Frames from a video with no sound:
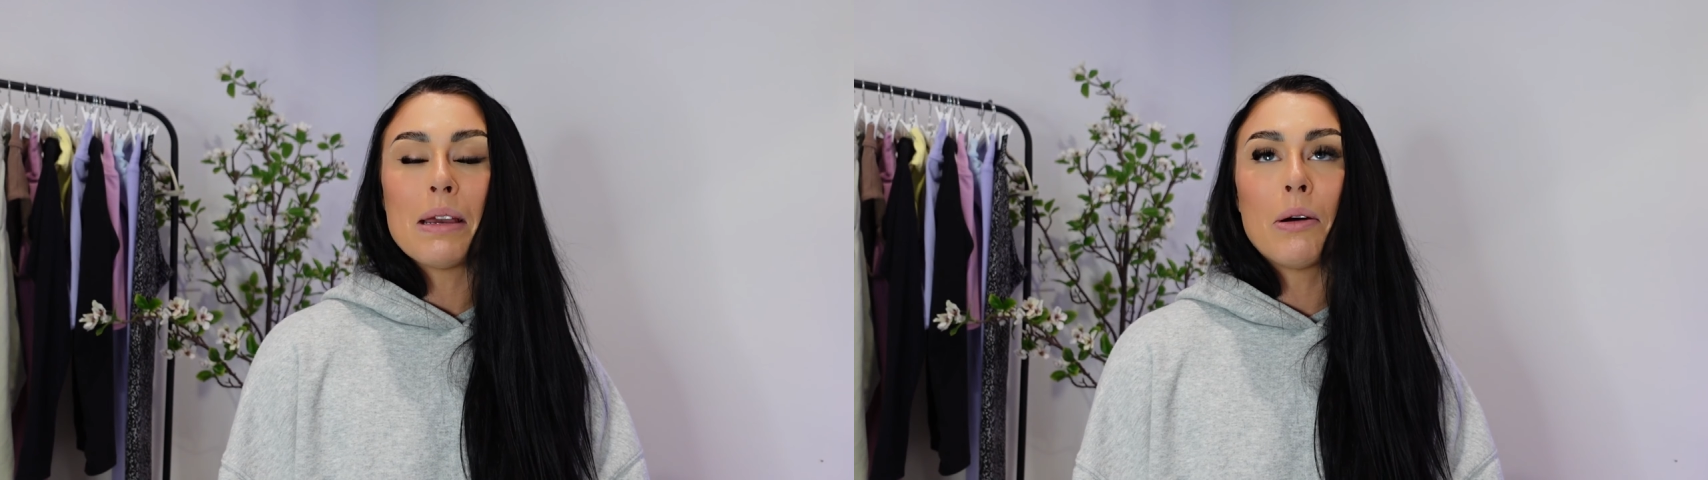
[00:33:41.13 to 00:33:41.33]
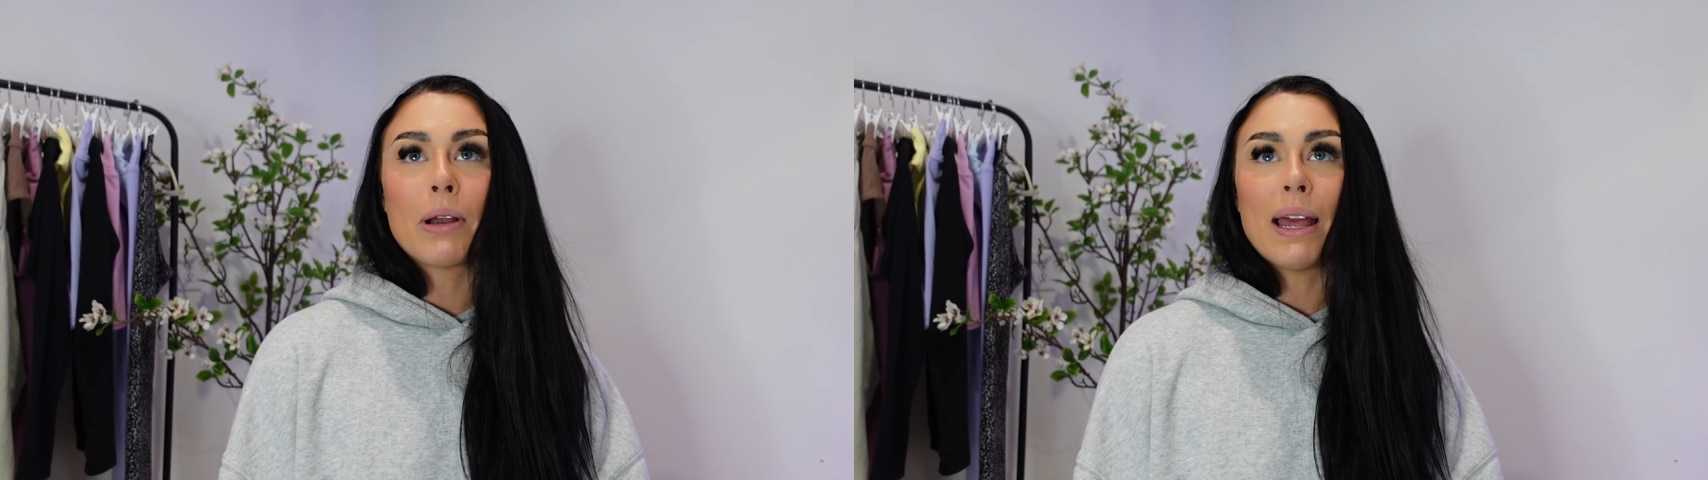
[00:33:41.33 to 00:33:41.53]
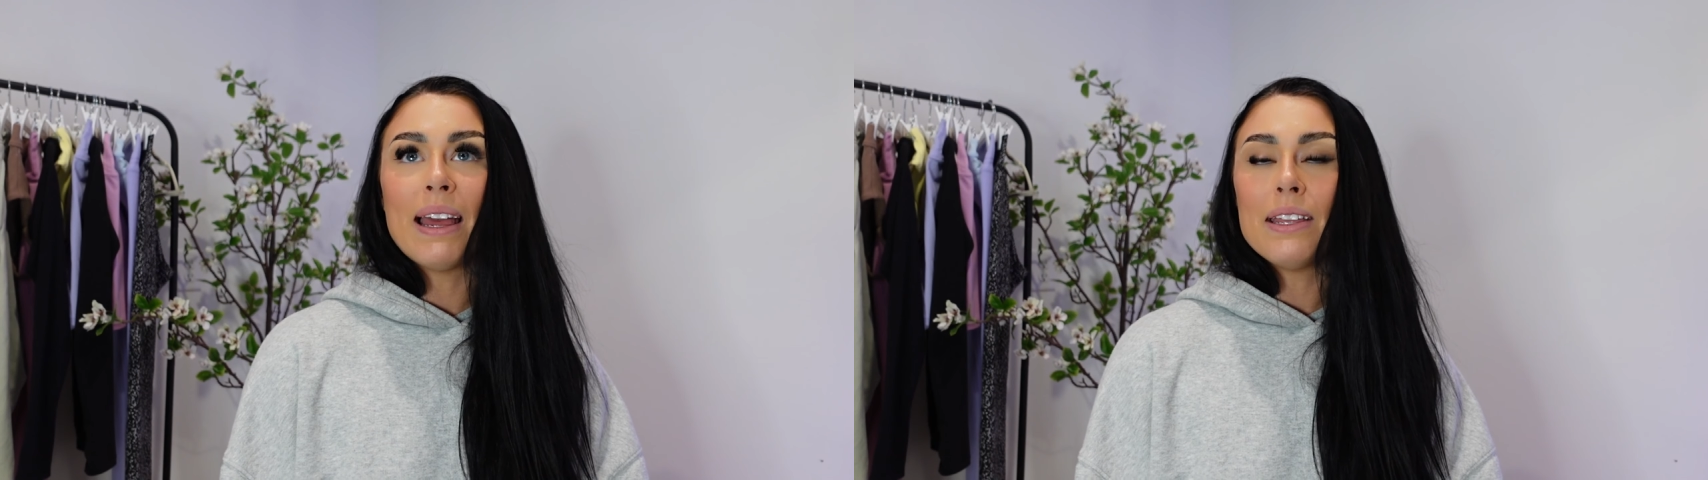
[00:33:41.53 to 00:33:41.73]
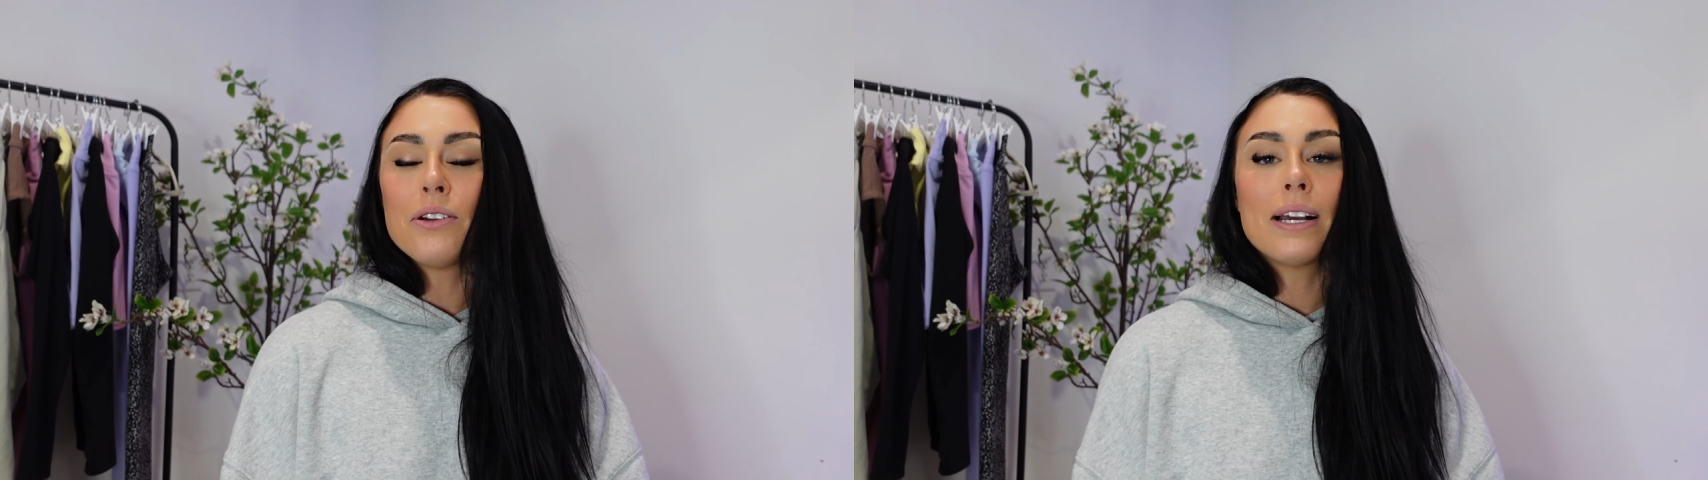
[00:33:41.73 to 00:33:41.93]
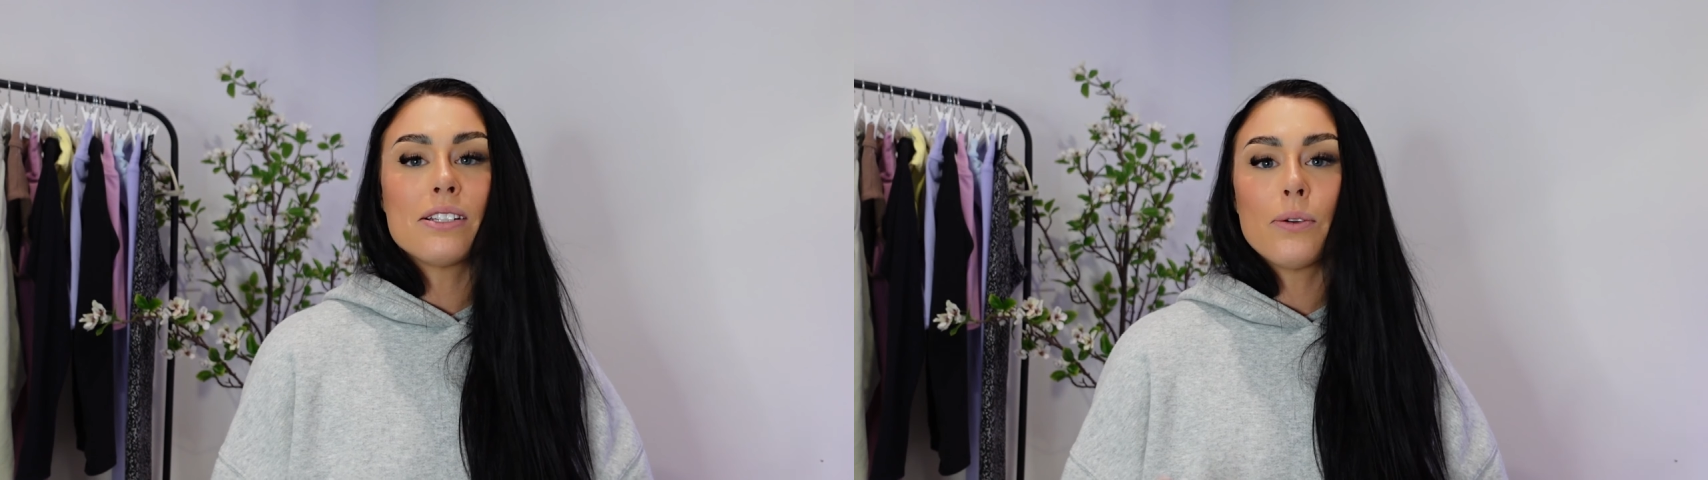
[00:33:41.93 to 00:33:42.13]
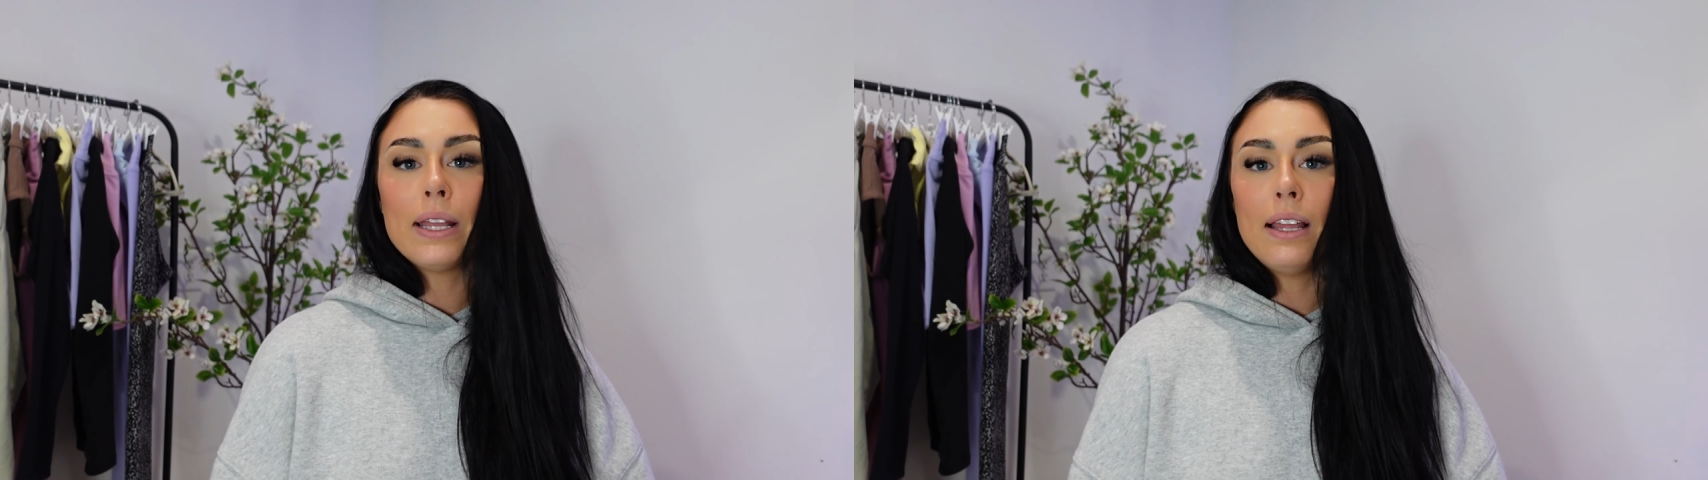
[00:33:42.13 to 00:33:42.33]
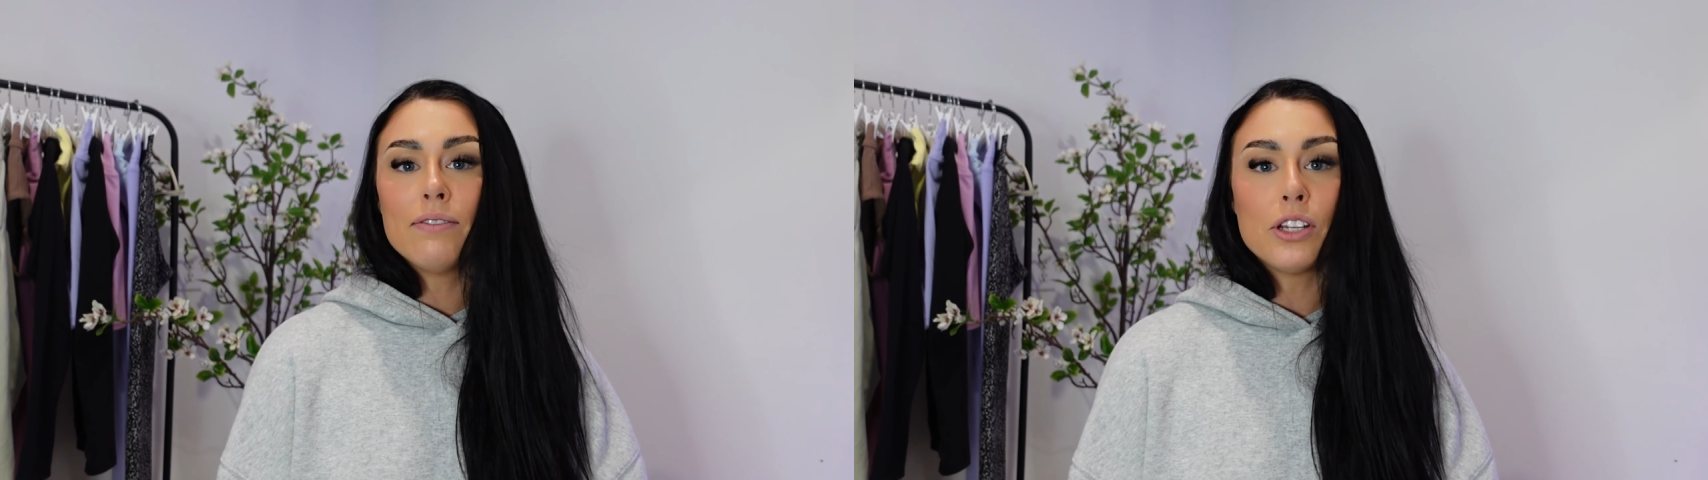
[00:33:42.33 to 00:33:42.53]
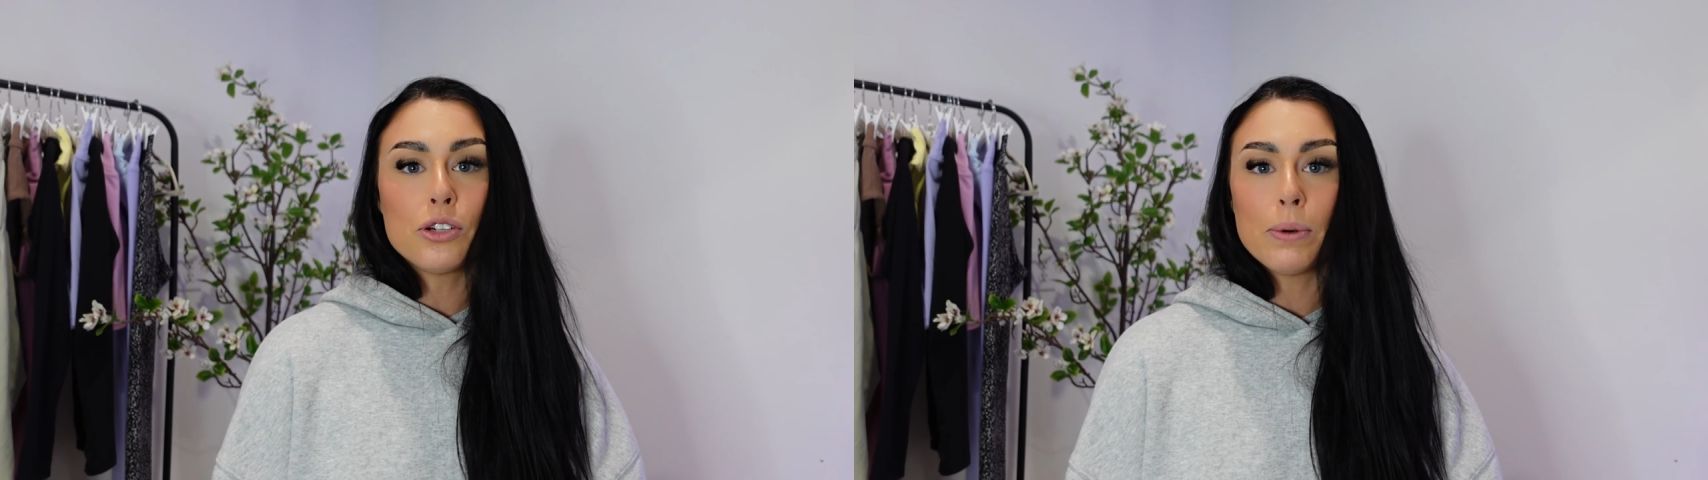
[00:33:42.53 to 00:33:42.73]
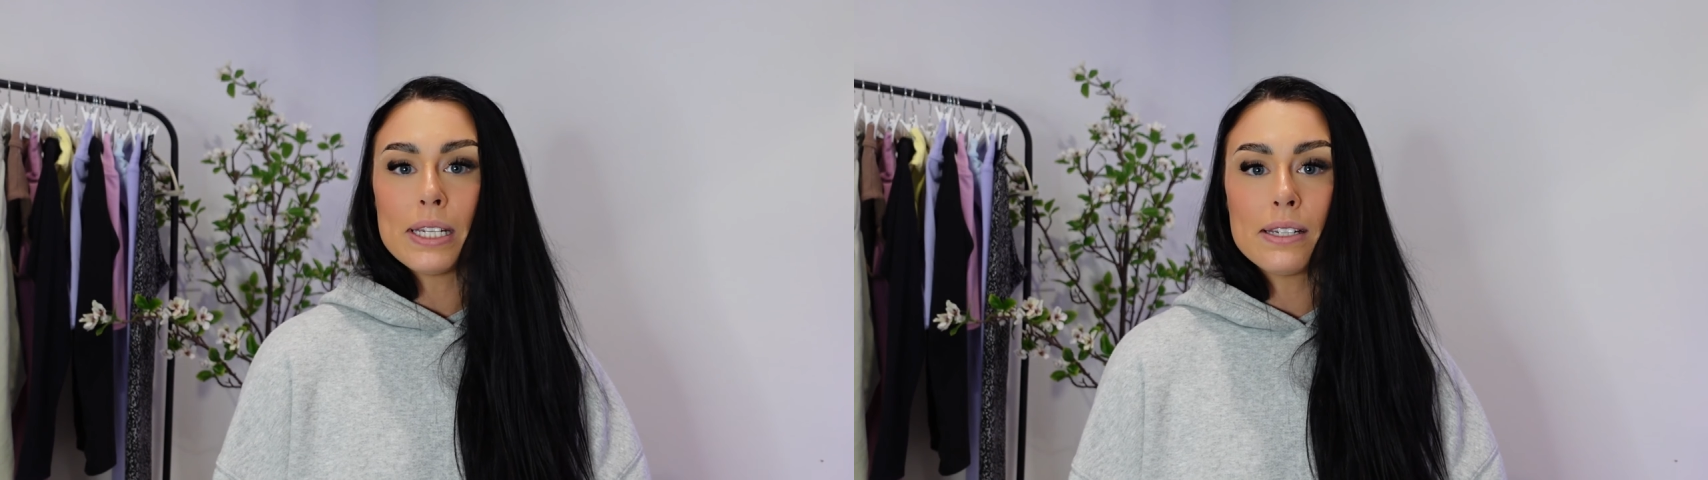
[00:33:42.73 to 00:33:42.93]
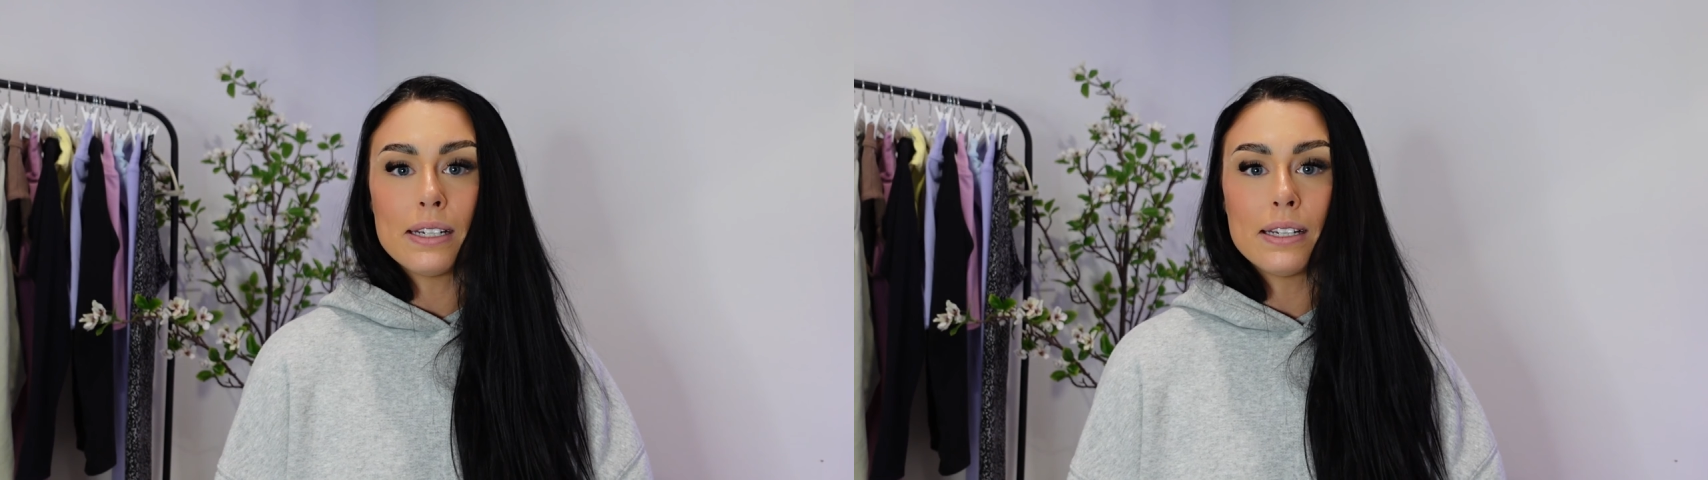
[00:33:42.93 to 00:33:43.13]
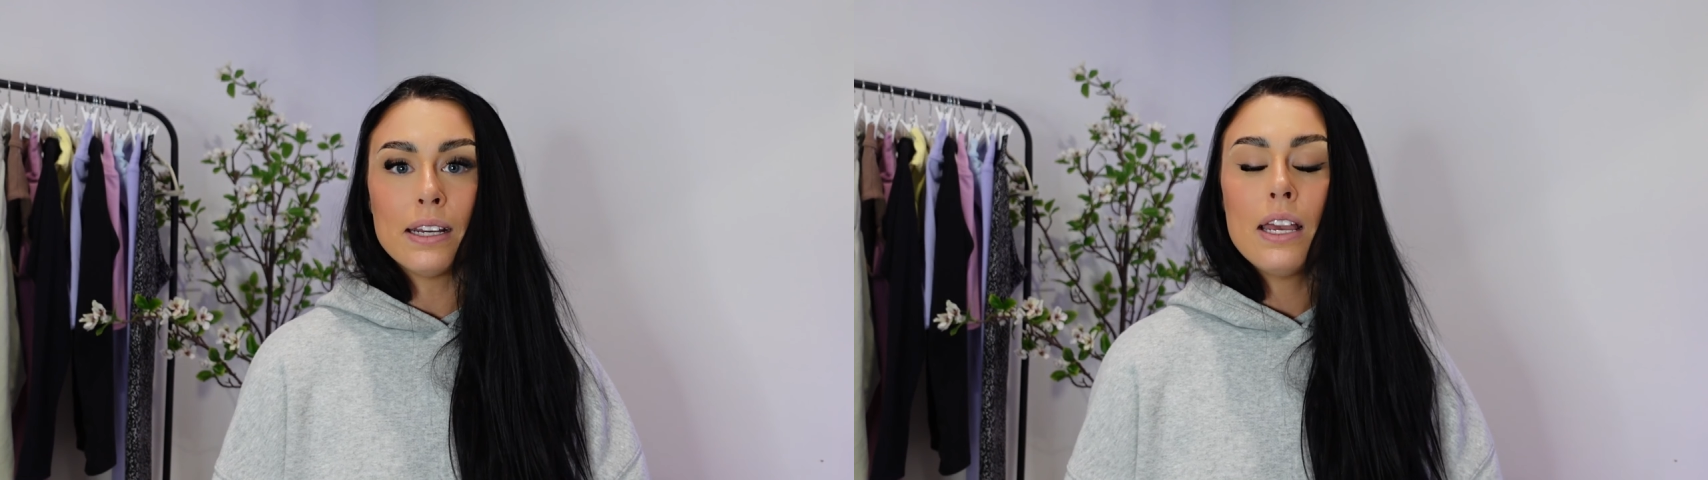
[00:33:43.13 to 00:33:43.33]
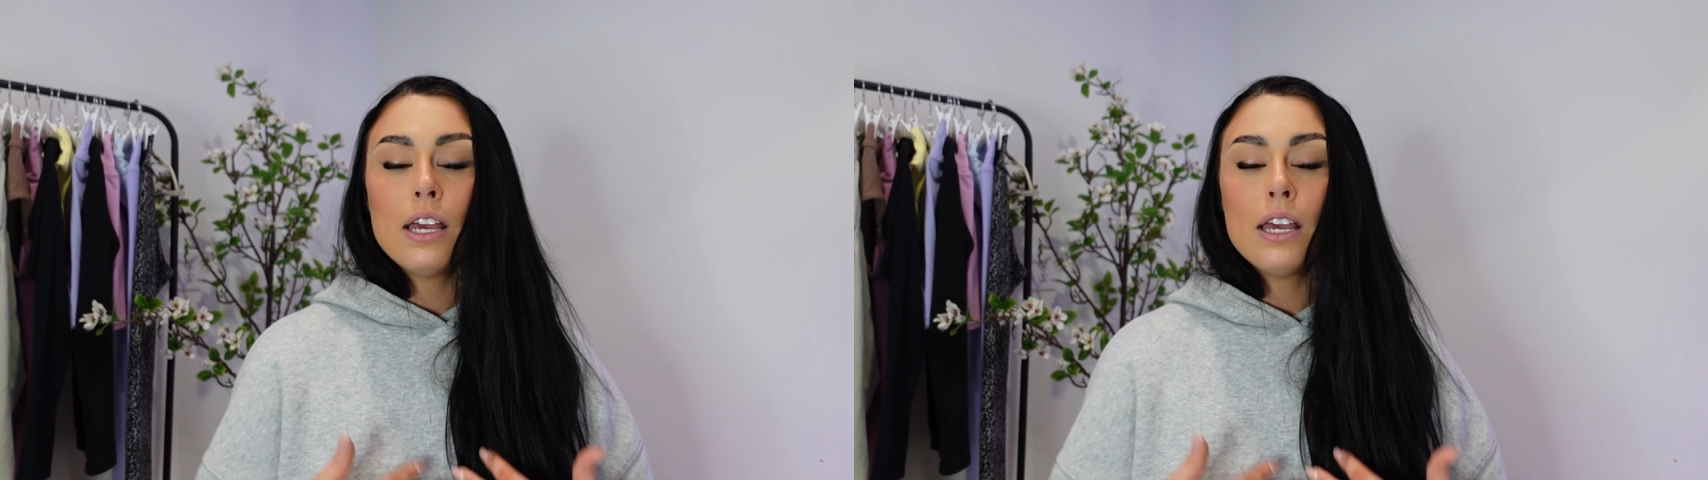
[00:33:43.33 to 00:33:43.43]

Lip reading: Okay, you guys know I love the twisted